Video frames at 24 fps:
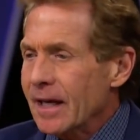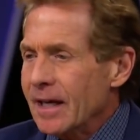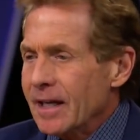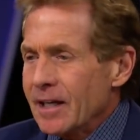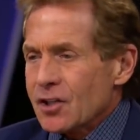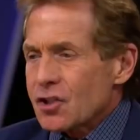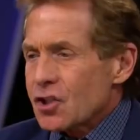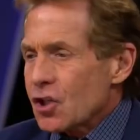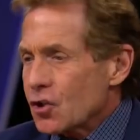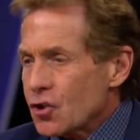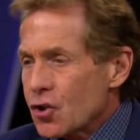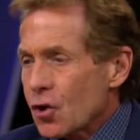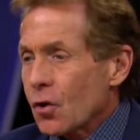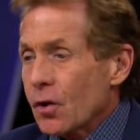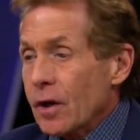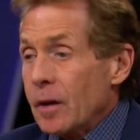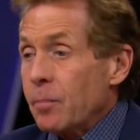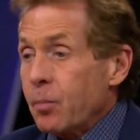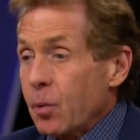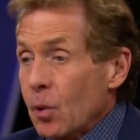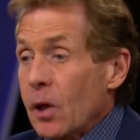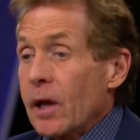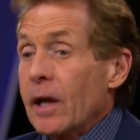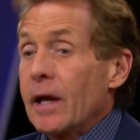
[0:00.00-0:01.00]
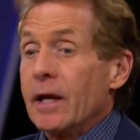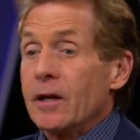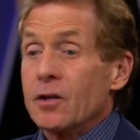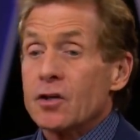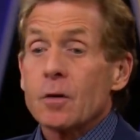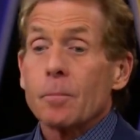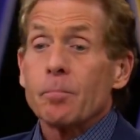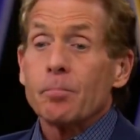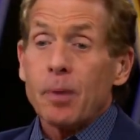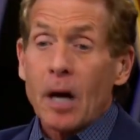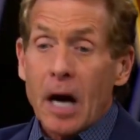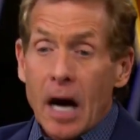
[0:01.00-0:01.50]
And it's a dirty play. And
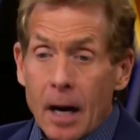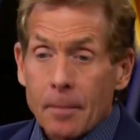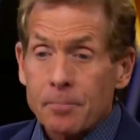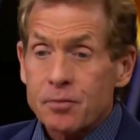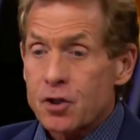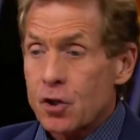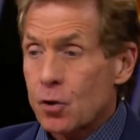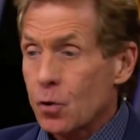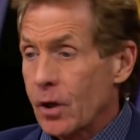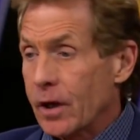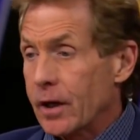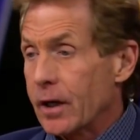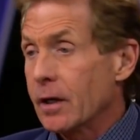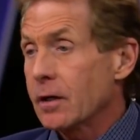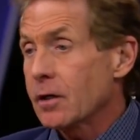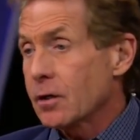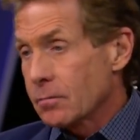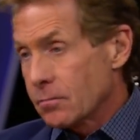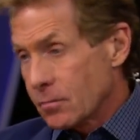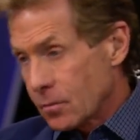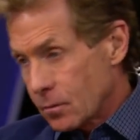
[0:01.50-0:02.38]
to Pop's credit,